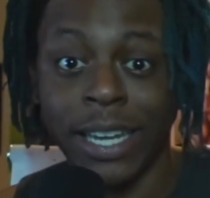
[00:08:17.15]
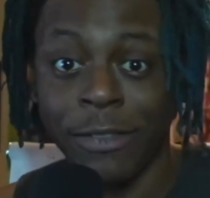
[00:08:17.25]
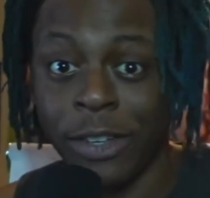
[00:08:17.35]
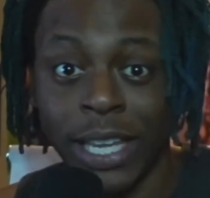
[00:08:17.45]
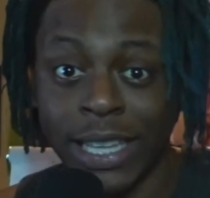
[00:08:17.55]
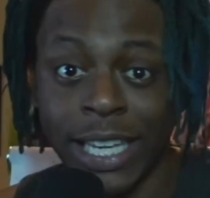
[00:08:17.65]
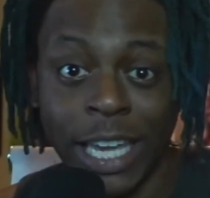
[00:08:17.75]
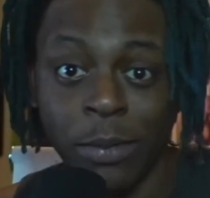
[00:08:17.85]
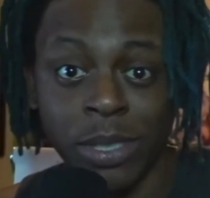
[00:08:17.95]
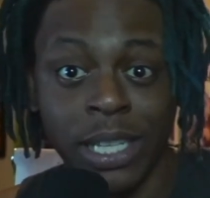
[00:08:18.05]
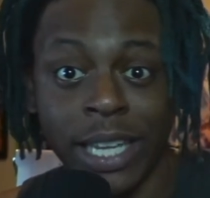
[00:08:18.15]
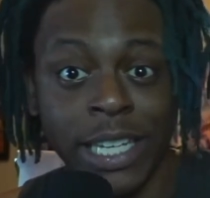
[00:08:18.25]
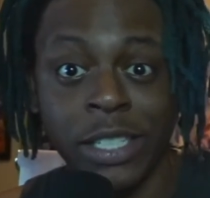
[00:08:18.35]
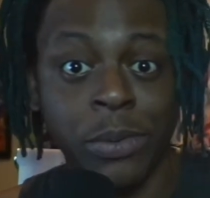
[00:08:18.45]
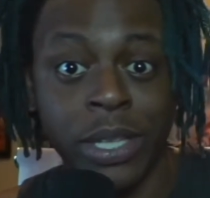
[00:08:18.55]
I feel like the game was a
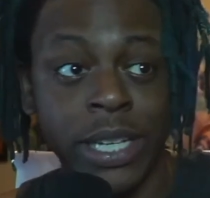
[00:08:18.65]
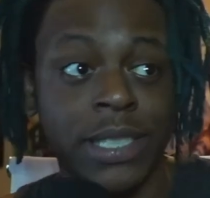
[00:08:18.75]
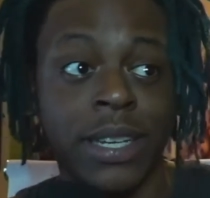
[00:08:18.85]
lazy release.